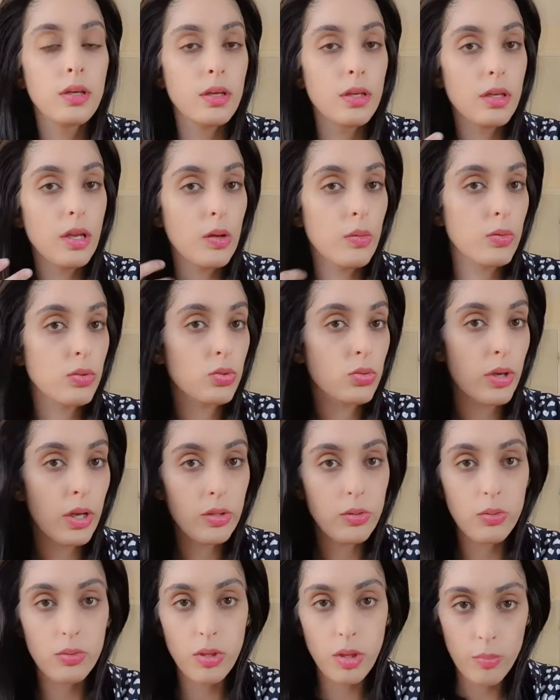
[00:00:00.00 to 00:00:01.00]
And I will try
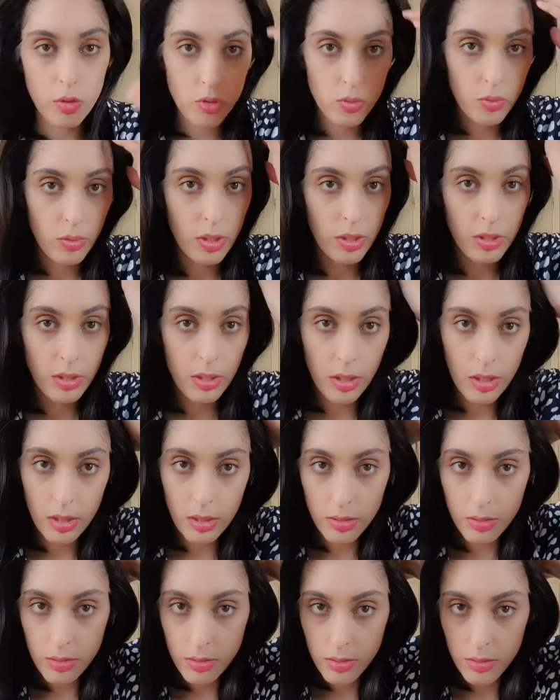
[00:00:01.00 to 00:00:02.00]
to demonstrate
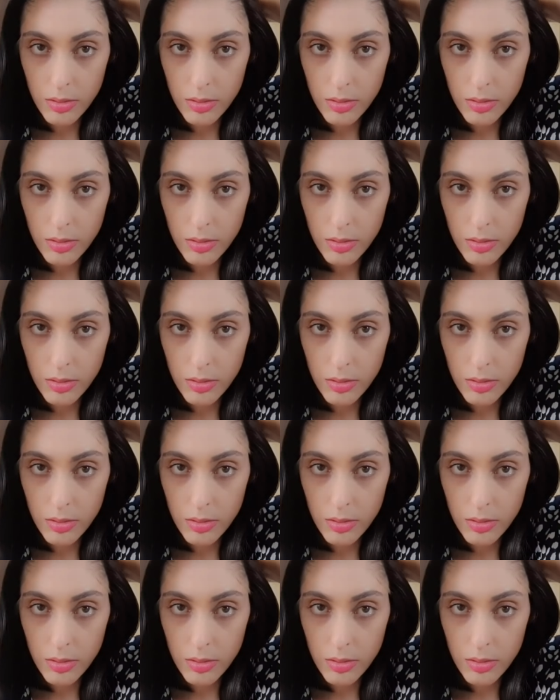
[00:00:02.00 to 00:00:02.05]
as